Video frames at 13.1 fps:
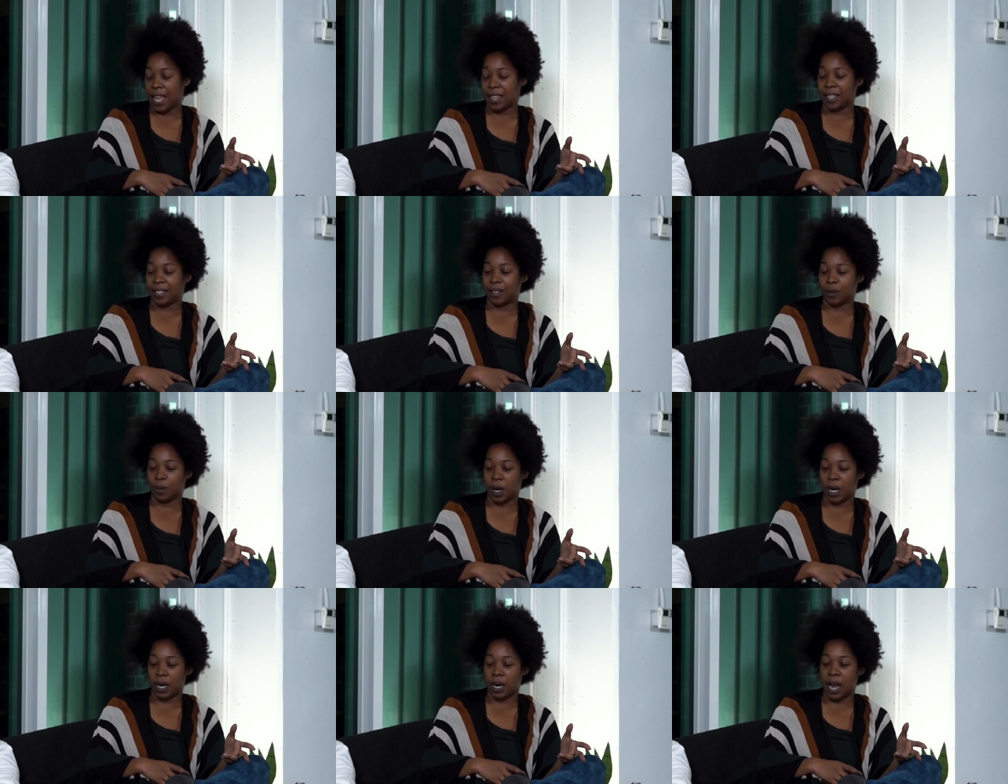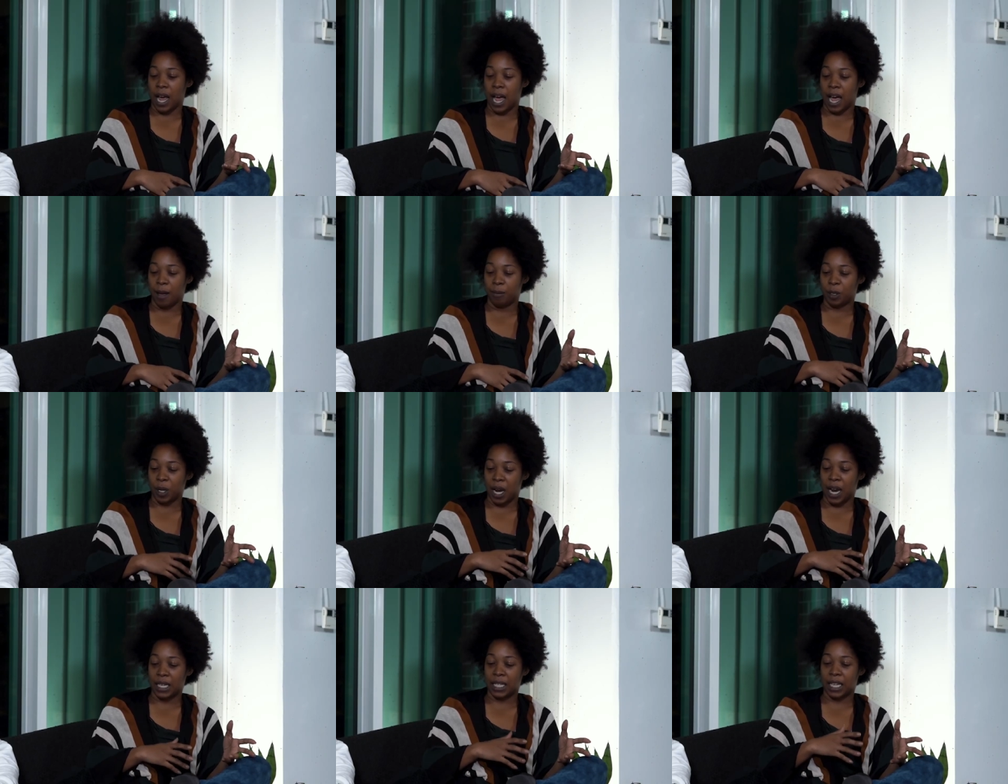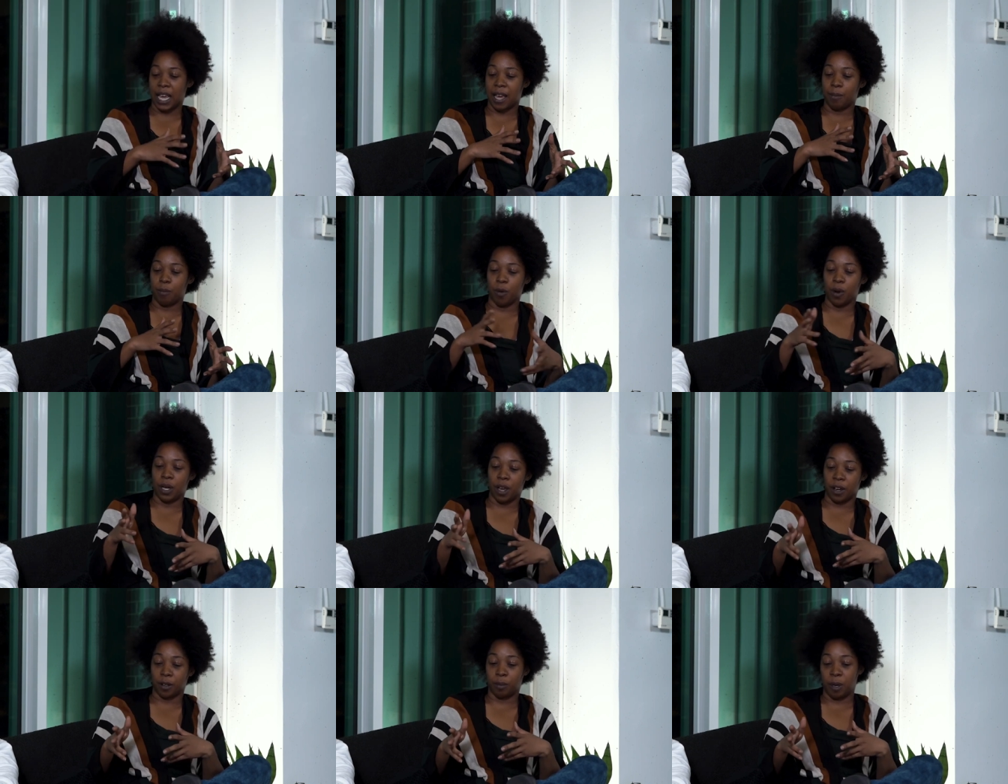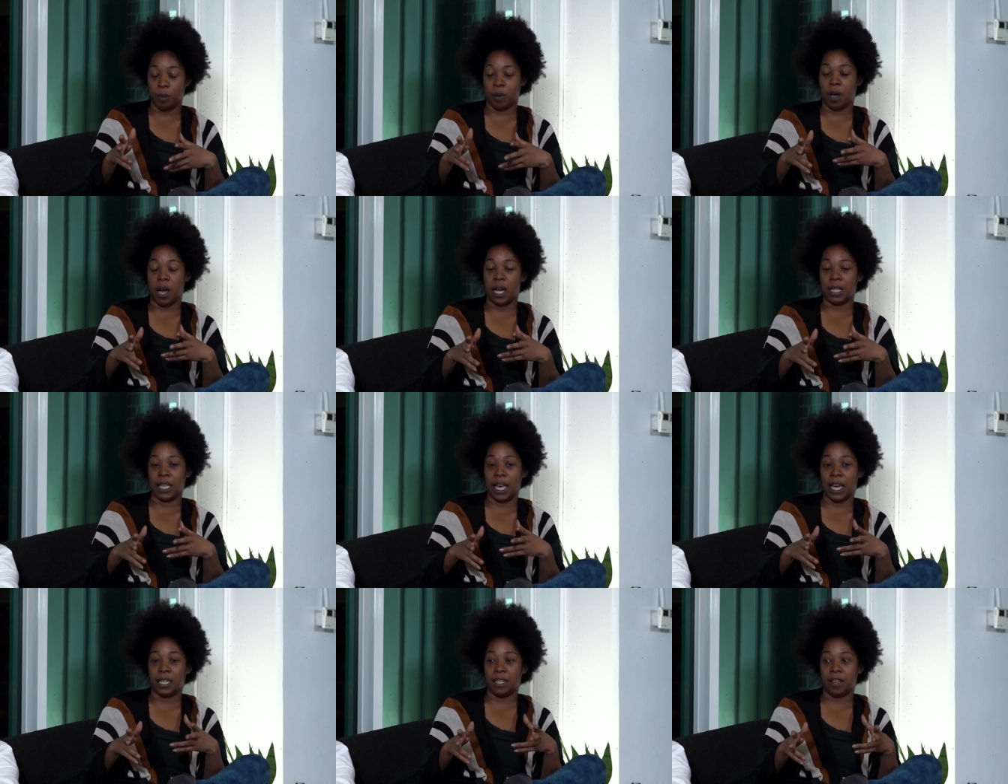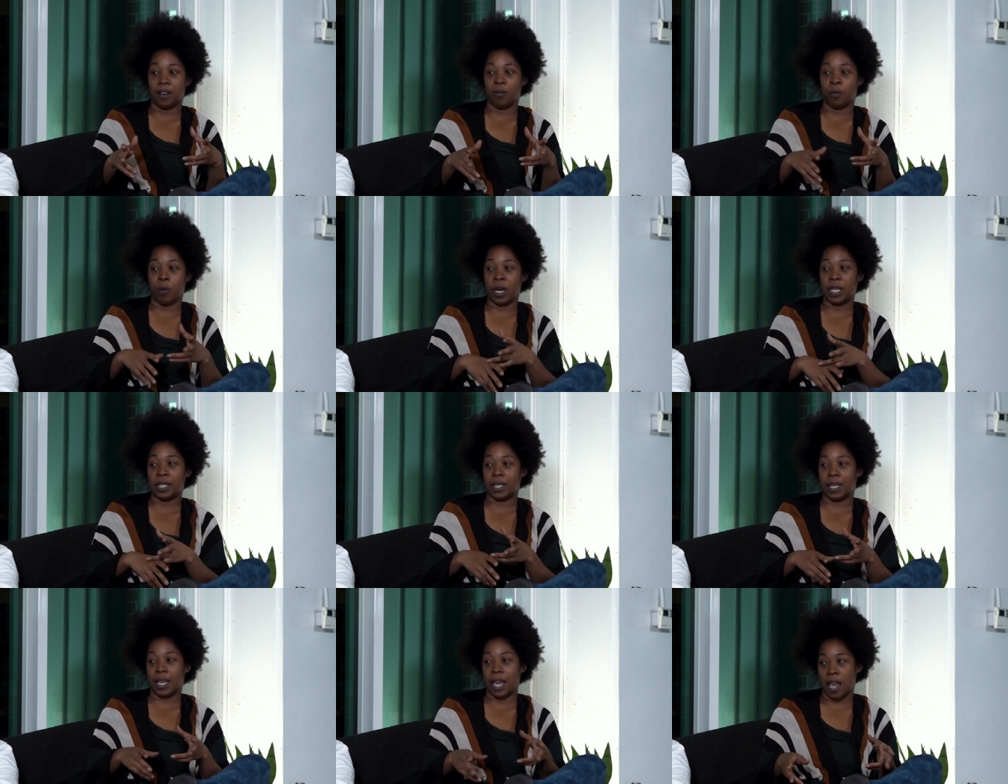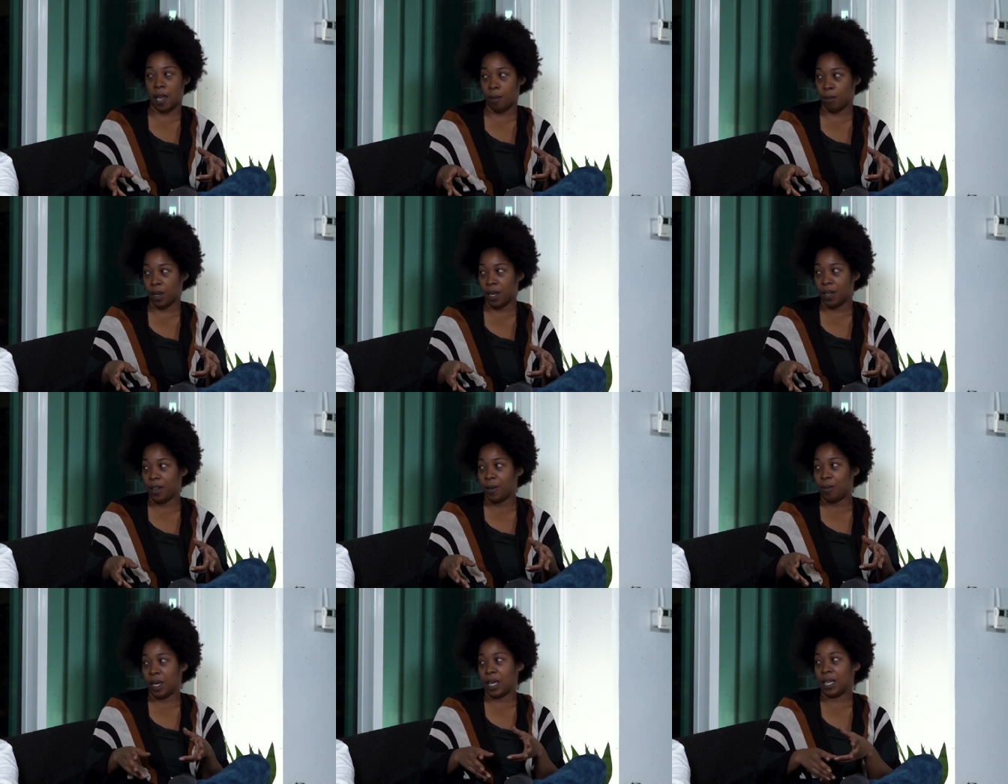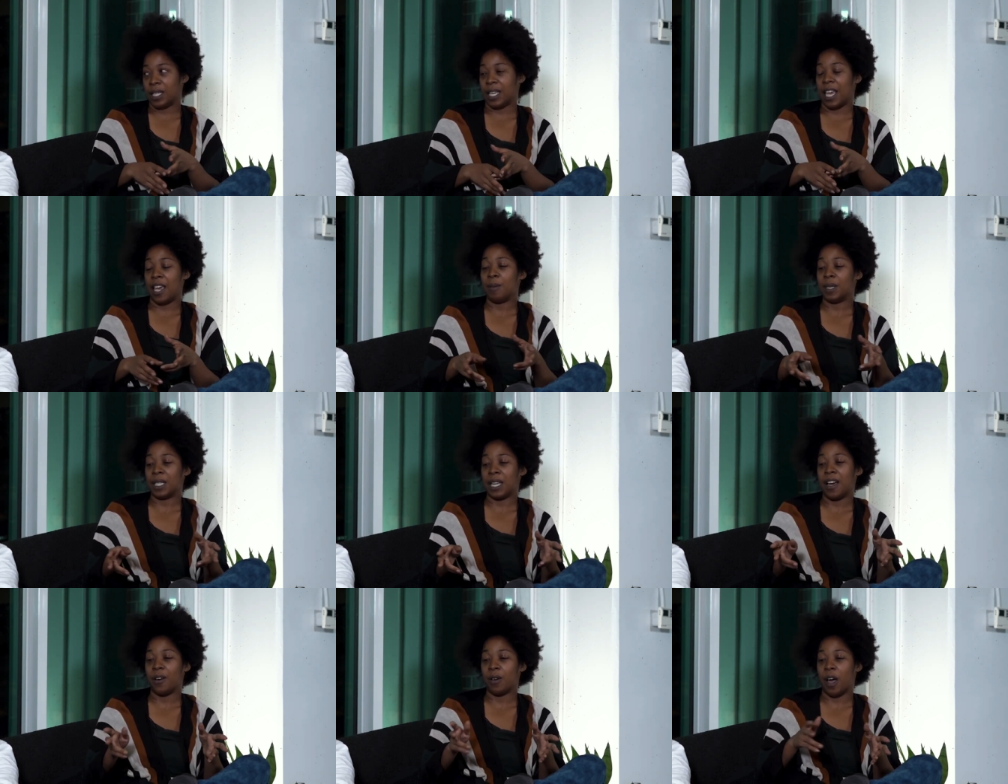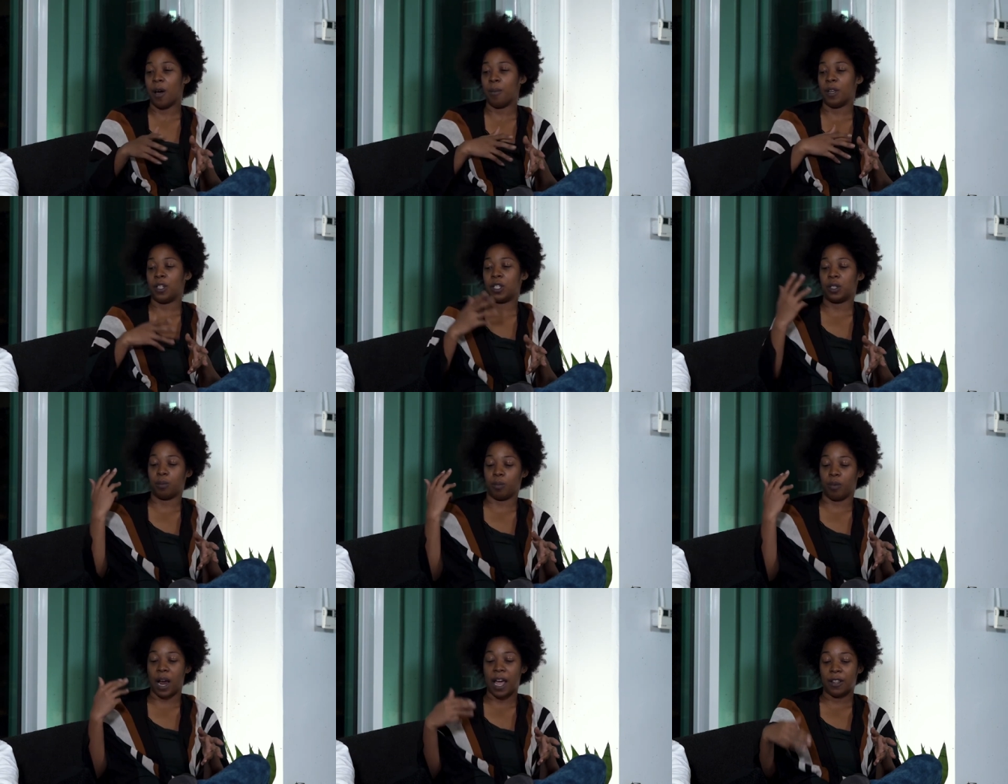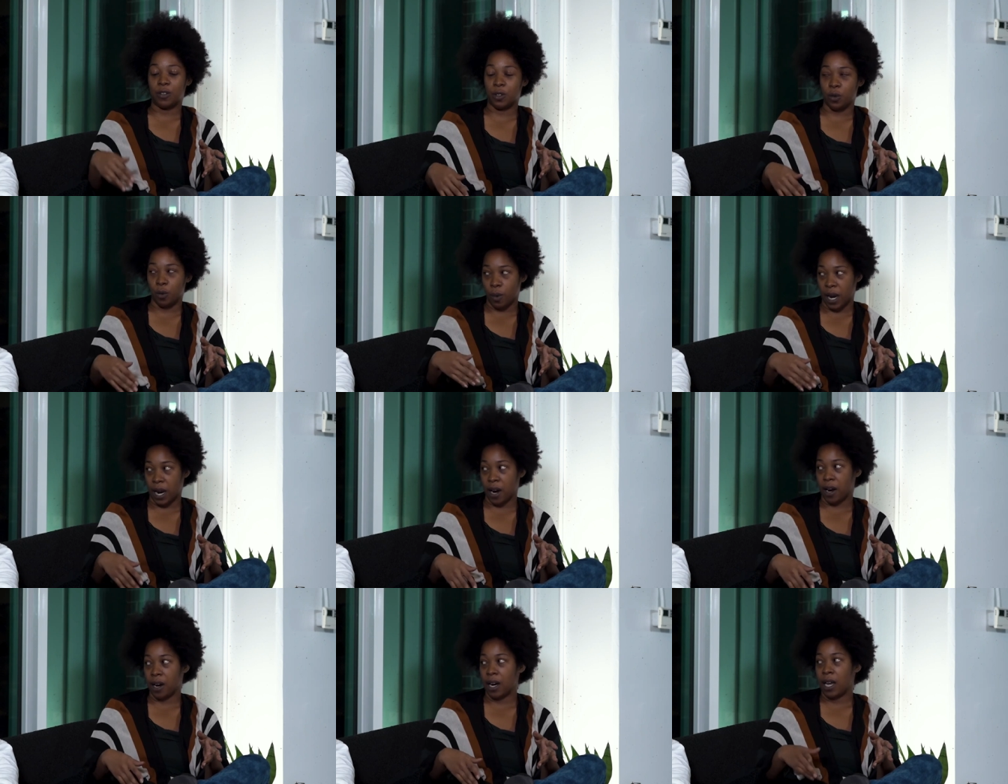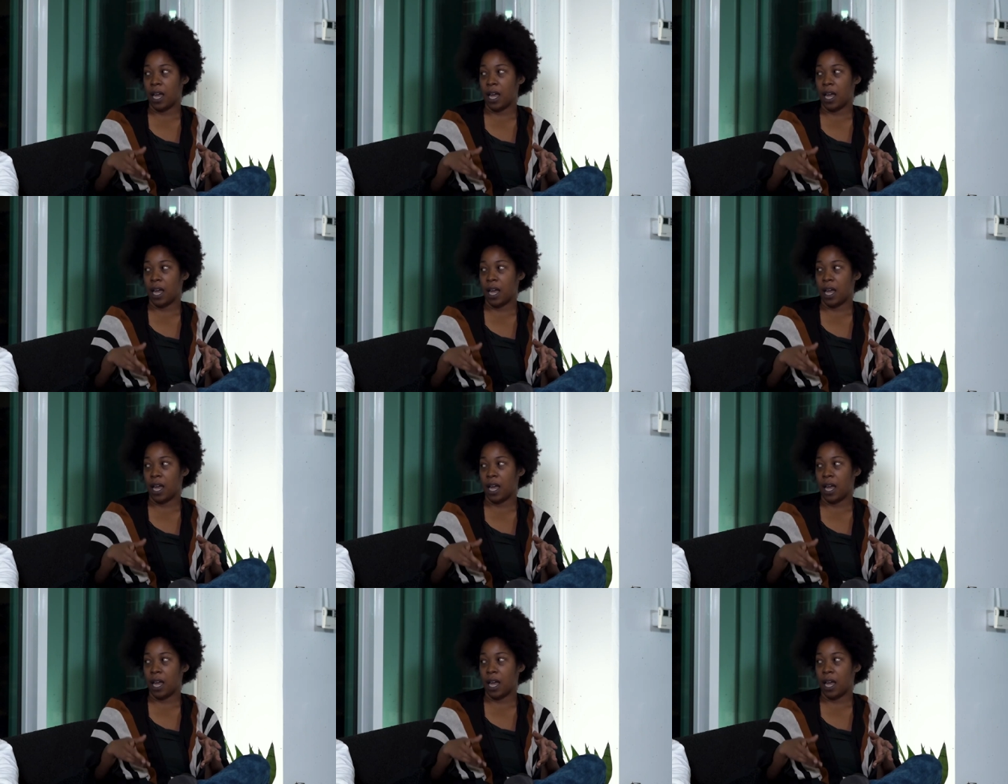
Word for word: And this is where I'm trying to get more young people on the idea of what is game. Because game is not how much brands you wear.